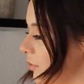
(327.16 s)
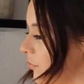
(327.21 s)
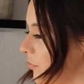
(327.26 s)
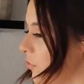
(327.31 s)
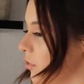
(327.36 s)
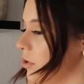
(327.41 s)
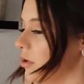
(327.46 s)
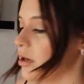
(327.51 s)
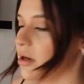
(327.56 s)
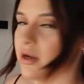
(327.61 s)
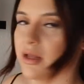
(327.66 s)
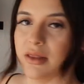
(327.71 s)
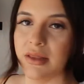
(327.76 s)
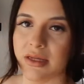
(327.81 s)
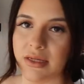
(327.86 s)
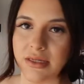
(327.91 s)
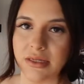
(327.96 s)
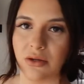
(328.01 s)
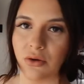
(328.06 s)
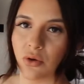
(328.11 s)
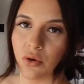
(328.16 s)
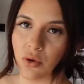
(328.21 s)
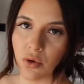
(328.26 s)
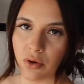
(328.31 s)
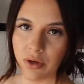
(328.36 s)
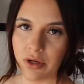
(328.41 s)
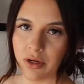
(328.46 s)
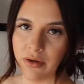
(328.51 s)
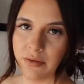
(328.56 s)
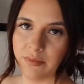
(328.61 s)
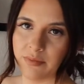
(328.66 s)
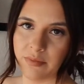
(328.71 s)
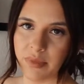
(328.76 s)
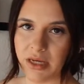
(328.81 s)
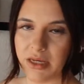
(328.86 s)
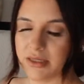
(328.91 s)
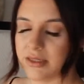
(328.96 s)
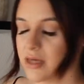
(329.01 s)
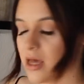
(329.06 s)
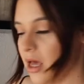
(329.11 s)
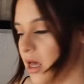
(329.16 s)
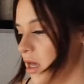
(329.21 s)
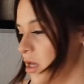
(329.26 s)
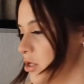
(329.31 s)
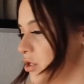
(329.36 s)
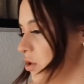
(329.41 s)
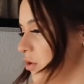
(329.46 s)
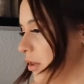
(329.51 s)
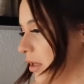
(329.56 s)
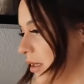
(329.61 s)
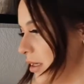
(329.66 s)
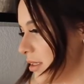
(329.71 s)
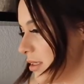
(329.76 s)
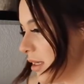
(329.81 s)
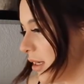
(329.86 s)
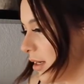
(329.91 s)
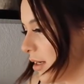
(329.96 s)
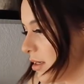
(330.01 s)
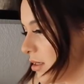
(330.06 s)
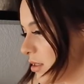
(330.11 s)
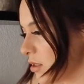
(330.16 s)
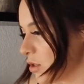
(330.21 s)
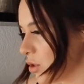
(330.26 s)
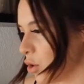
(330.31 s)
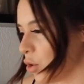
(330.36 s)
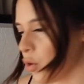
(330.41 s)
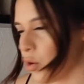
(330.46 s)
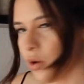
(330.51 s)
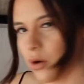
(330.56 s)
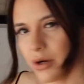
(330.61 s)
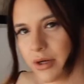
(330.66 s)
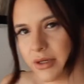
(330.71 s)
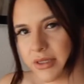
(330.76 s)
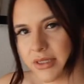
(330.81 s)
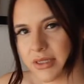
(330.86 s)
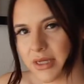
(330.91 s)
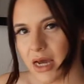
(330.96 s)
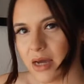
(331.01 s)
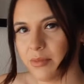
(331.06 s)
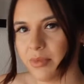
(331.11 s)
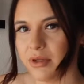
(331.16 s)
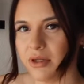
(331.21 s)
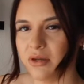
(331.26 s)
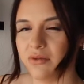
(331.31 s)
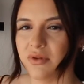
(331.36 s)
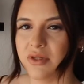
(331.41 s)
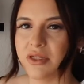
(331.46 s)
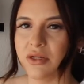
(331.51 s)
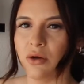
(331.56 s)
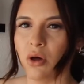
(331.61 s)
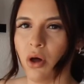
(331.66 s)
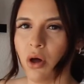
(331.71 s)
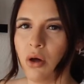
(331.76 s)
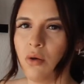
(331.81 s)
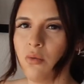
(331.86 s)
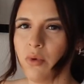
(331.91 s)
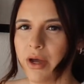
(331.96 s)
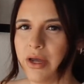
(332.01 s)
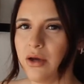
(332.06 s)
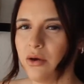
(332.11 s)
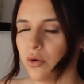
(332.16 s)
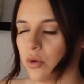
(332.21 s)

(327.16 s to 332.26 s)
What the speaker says: for this little corner piece. So this is quartz. I believe it's an all white